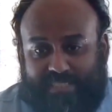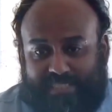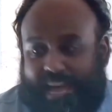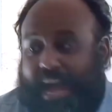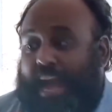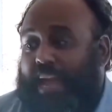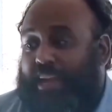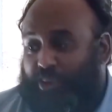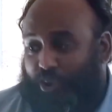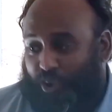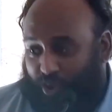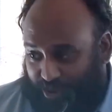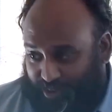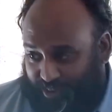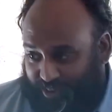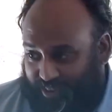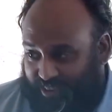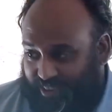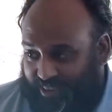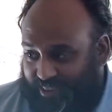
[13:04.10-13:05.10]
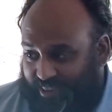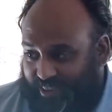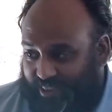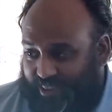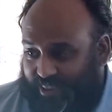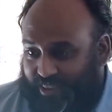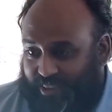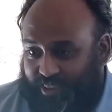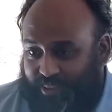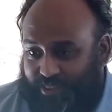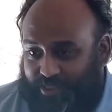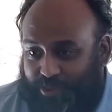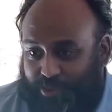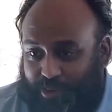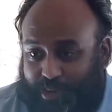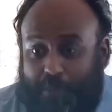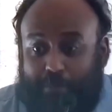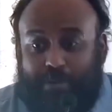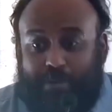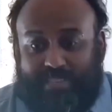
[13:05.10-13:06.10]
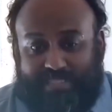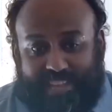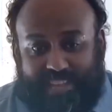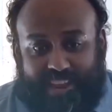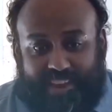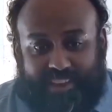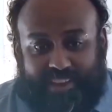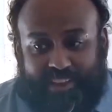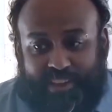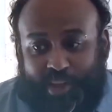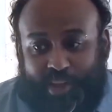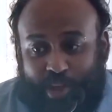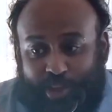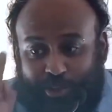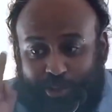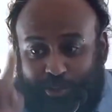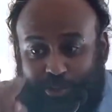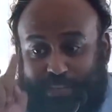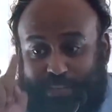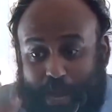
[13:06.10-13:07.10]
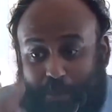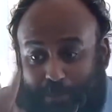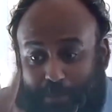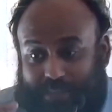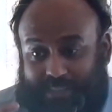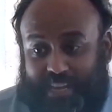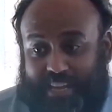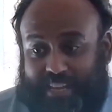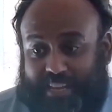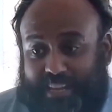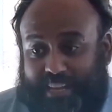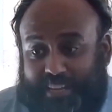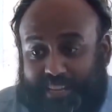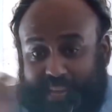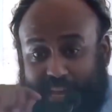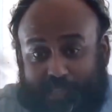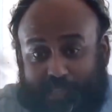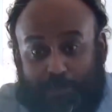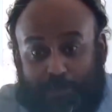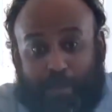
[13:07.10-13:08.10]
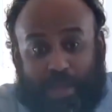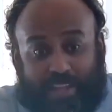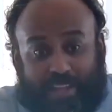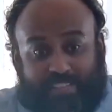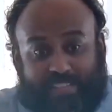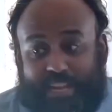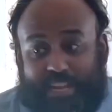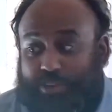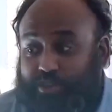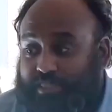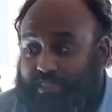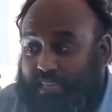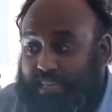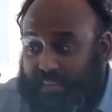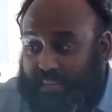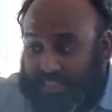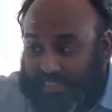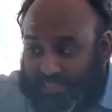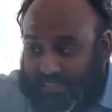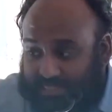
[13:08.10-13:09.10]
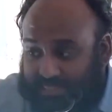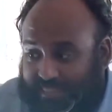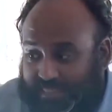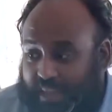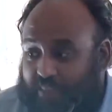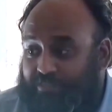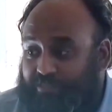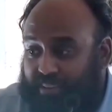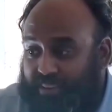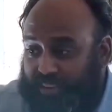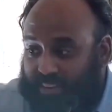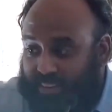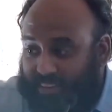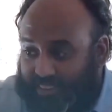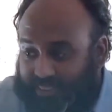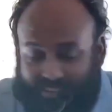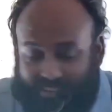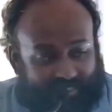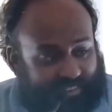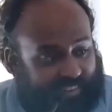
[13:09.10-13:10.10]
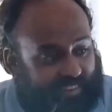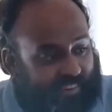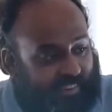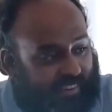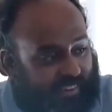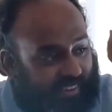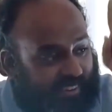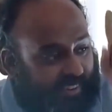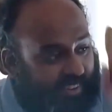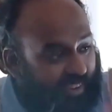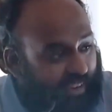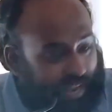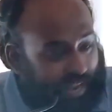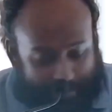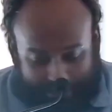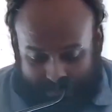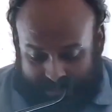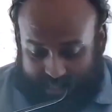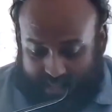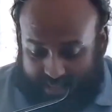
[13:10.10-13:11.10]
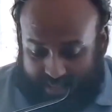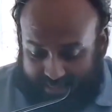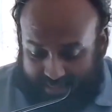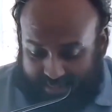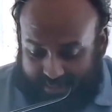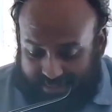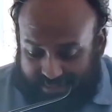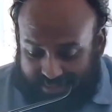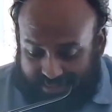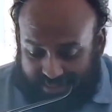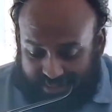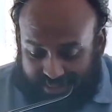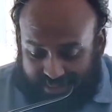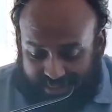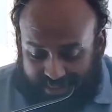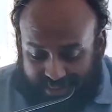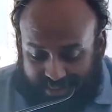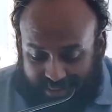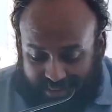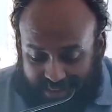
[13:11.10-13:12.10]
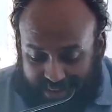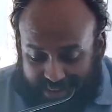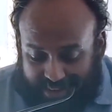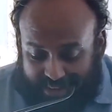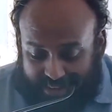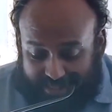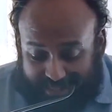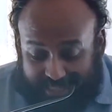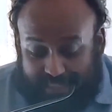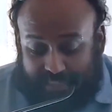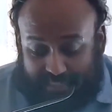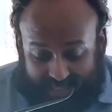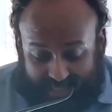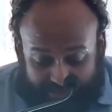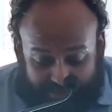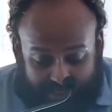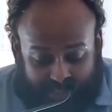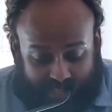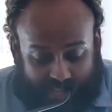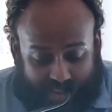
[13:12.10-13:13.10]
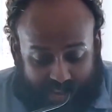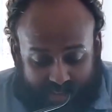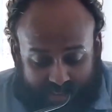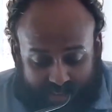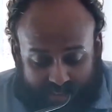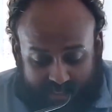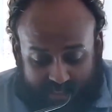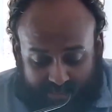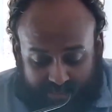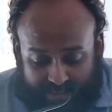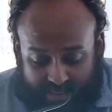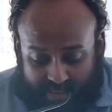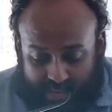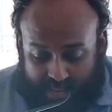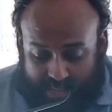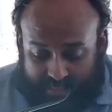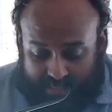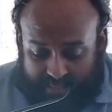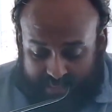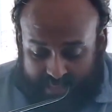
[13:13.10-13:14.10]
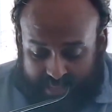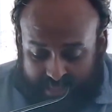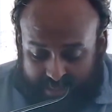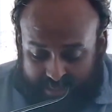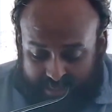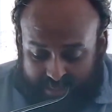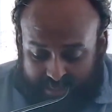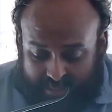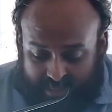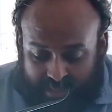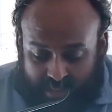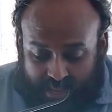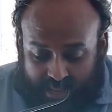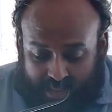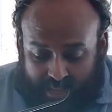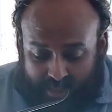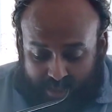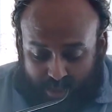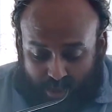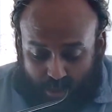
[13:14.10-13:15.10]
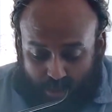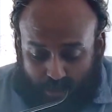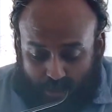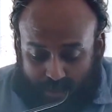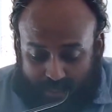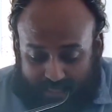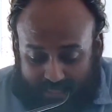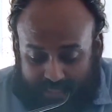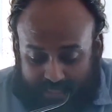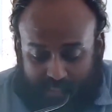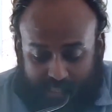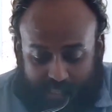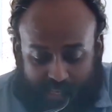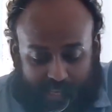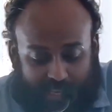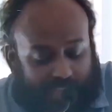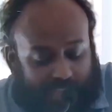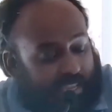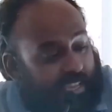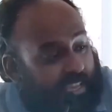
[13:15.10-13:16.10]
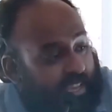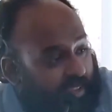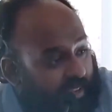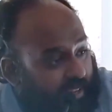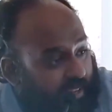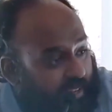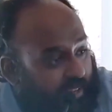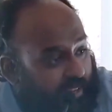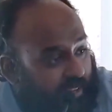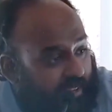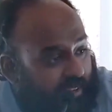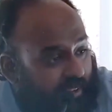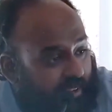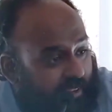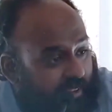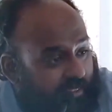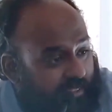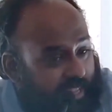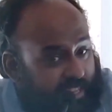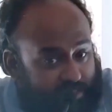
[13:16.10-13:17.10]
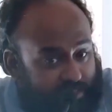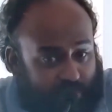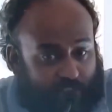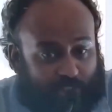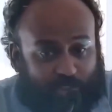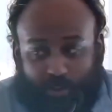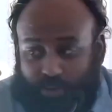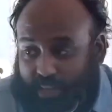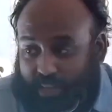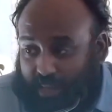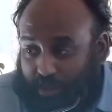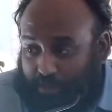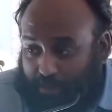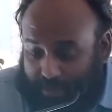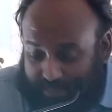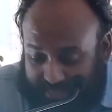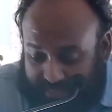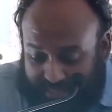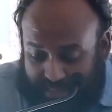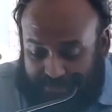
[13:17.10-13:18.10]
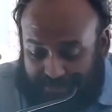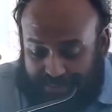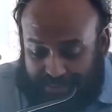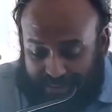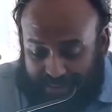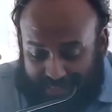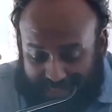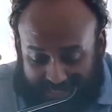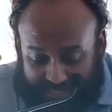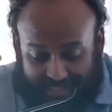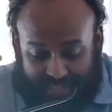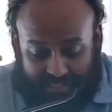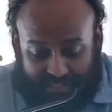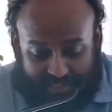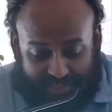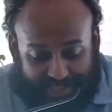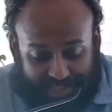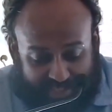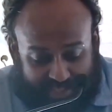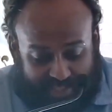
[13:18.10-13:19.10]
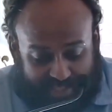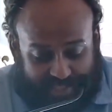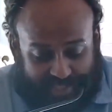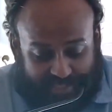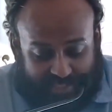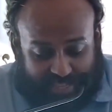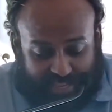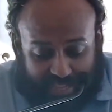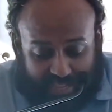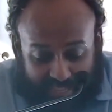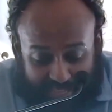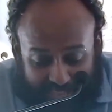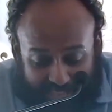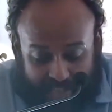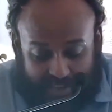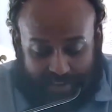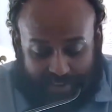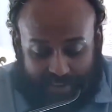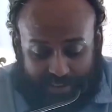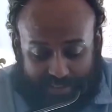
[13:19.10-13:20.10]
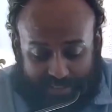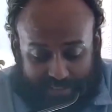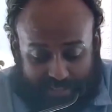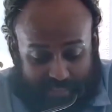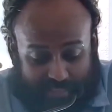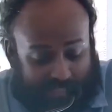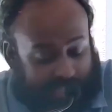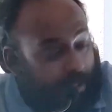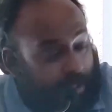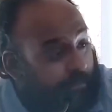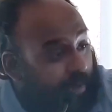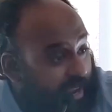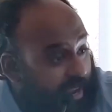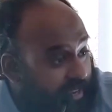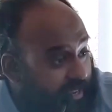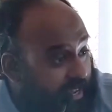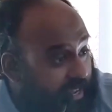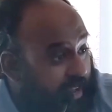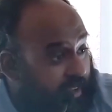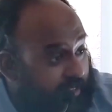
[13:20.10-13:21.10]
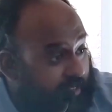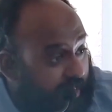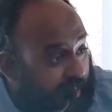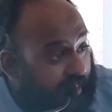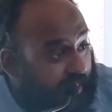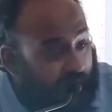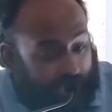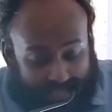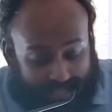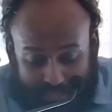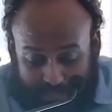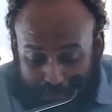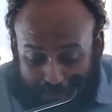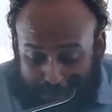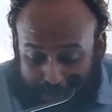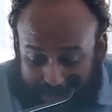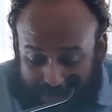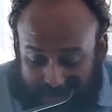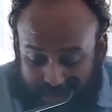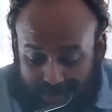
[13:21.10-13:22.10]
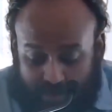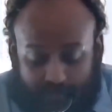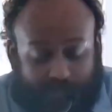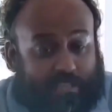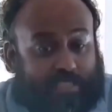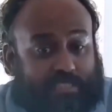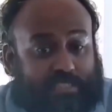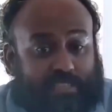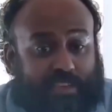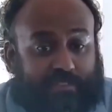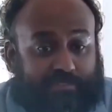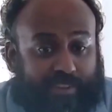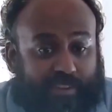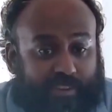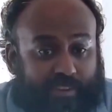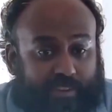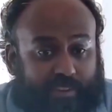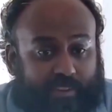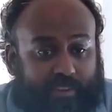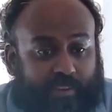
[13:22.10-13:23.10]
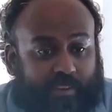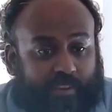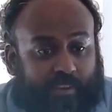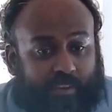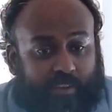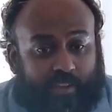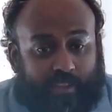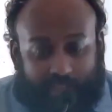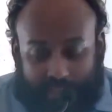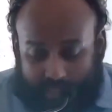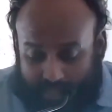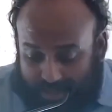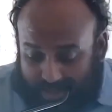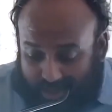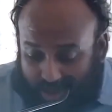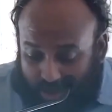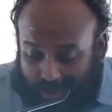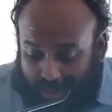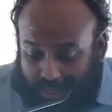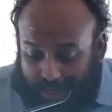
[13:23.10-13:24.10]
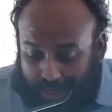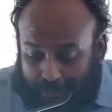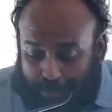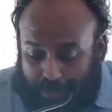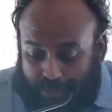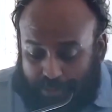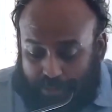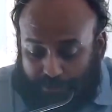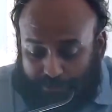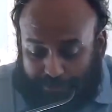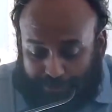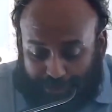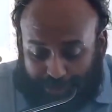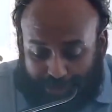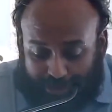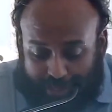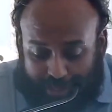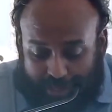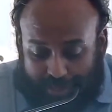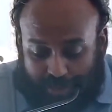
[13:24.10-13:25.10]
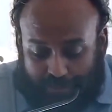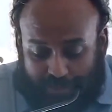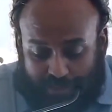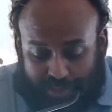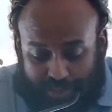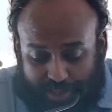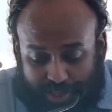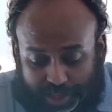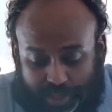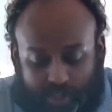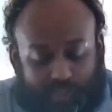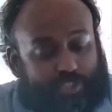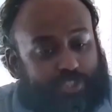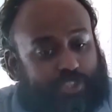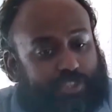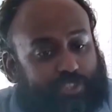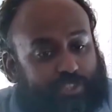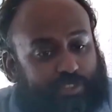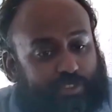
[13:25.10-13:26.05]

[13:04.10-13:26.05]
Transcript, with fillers: icon to represent, you double click it, it expands, and you see seven lampstands right? You see seven candles, seven lampstands. And so we see here that it's not talking about seven literal churches. And again, it's the same idea, taking in the pattern of that seven. It's talking about the fullness of the church.